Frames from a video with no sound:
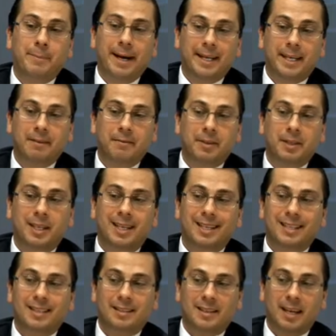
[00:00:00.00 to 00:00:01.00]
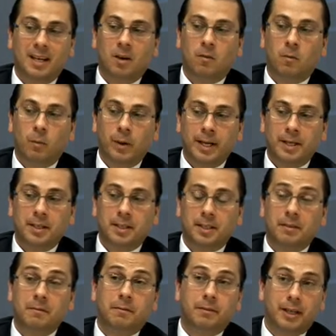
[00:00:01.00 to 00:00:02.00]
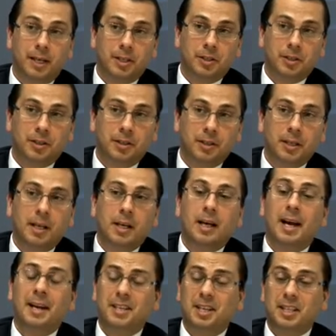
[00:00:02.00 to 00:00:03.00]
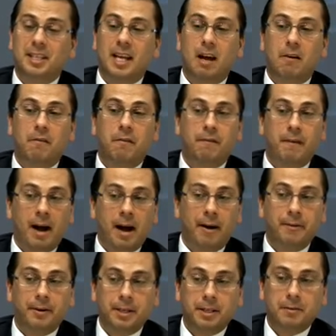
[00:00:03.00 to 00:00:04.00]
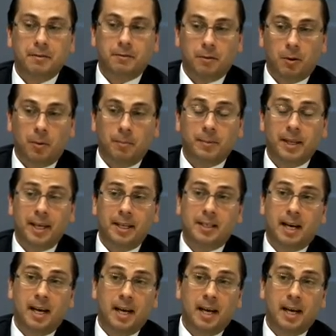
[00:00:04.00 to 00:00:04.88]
But given the extent of weakness in inflation and just how far it is from their